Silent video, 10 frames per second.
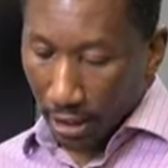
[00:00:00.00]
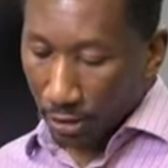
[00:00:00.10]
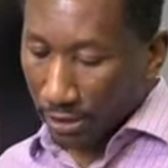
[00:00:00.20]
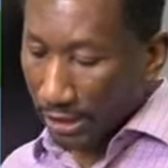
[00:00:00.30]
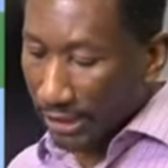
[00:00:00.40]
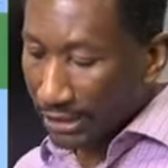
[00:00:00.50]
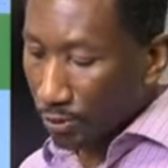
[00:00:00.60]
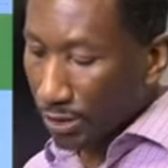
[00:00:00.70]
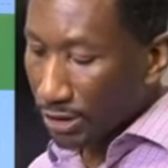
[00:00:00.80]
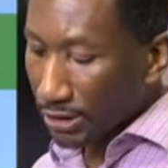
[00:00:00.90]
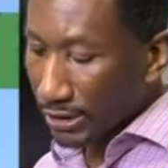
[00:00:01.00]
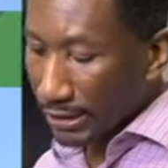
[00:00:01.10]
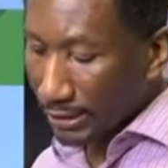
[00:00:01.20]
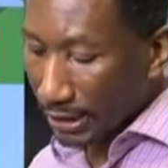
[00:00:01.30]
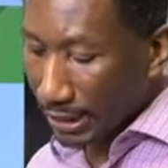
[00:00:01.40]
Okay, next question
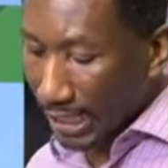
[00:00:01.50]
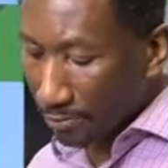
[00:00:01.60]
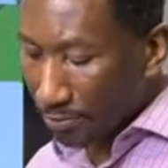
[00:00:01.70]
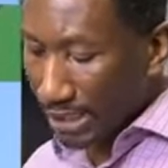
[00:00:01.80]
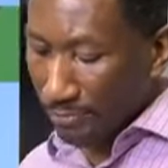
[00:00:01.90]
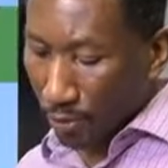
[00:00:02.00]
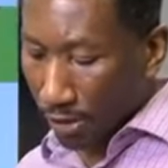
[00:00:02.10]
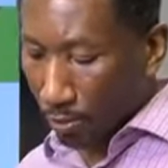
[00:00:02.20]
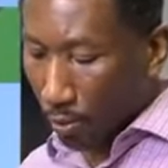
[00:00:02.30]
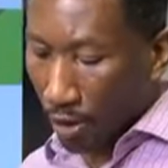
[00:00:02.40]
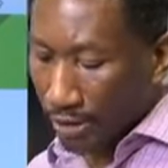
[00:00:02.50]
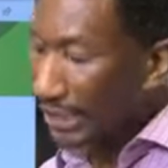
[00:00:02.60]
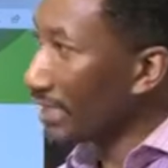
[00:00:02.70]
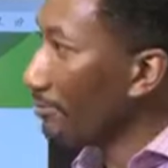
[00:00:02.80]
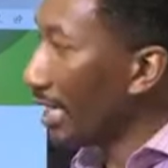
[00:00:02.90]
says a lot of people are
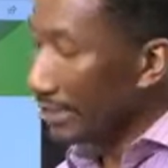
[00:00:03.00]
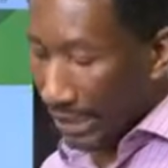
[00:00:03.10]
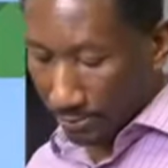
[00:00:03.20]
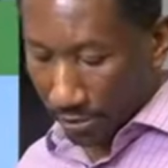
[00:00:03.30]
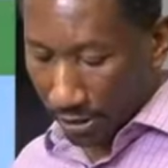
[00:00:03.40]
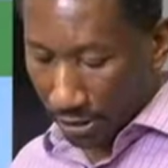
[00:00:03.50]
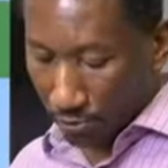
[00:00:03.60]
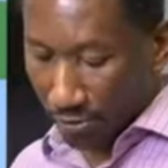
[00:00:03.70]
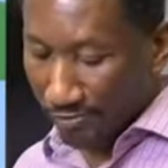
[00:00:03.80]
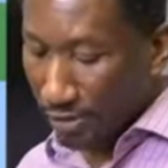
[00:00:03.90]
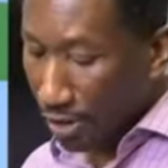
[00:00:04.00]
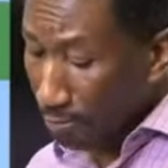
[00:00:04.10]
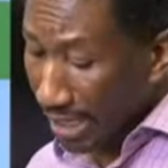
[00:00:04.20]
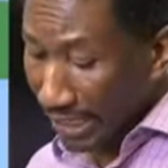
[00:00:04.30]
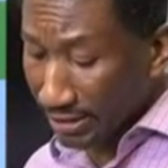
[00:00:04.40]
walking in my neighborhood with no
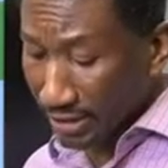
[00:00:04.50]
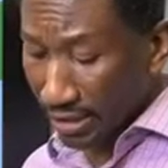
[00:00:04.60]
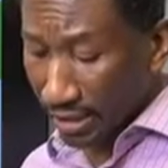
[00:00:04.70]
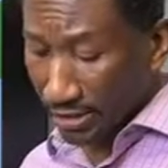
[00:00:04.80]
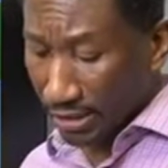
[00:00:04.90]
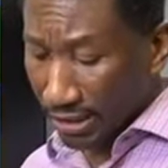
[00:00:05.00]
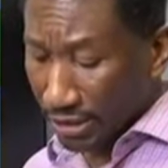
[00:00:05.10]
mask on.